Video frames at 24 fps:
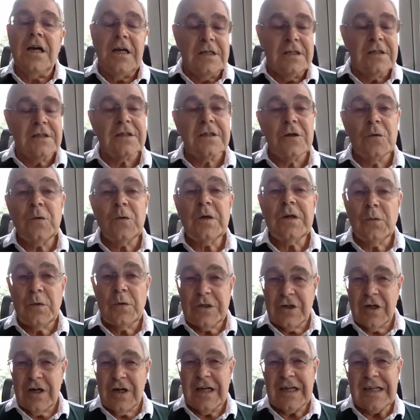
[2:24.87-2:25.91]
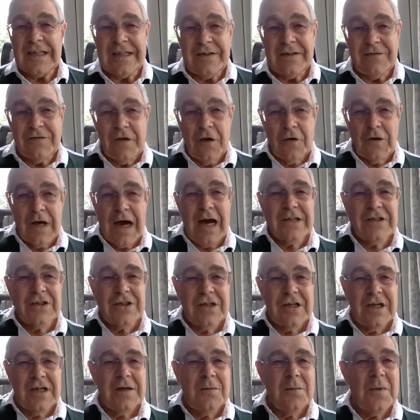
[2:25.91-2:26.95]
So we try and leave, though I
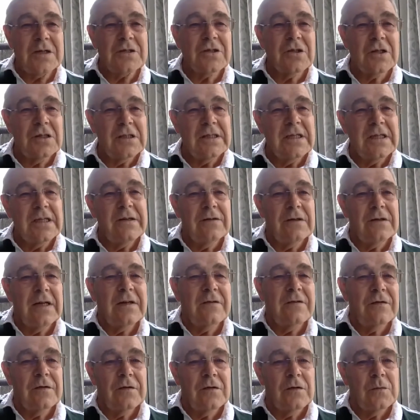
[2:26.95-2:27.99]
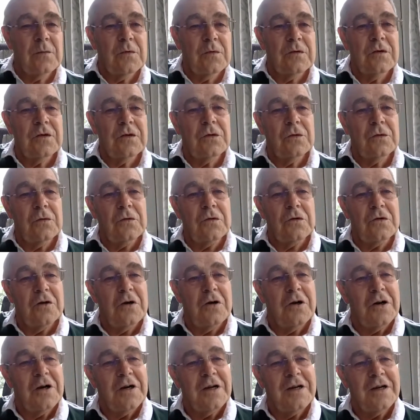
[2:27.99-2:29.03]
try and imagine leaving them at the door,
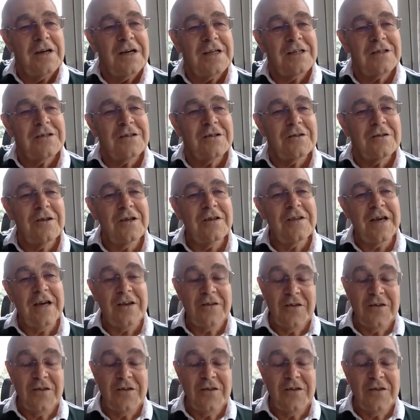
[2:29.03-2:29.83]
so that